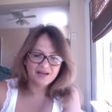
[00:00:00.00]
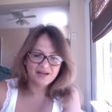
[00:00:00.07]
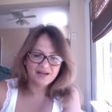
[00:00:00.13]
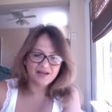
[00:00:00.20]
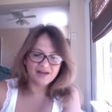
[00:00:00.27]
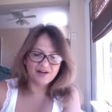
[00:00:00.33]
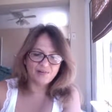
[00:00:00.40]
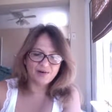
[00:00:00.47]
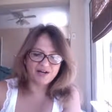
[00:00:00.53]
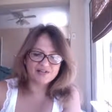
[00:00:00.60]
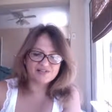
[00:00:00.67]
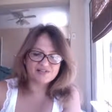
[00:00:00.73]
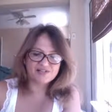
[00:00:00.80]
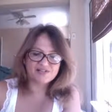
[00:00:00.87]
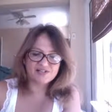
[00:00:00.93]
Anyway,
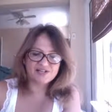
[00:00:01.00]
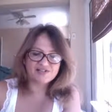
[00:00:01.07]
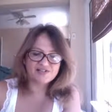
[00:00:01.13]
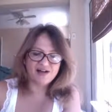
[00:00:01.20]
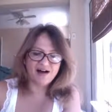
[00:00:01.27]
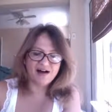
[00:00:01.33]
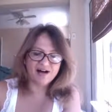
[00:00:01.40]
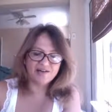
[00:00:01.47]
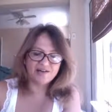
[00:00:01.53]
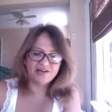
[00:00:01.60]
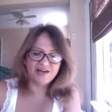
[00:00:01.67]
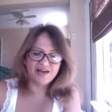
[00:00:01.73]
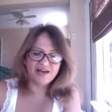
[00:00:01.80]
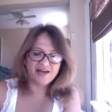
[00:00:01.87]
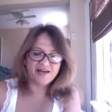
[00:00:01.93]
it says, it's a
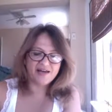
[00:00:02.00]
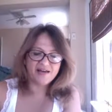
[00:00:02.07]
holiday.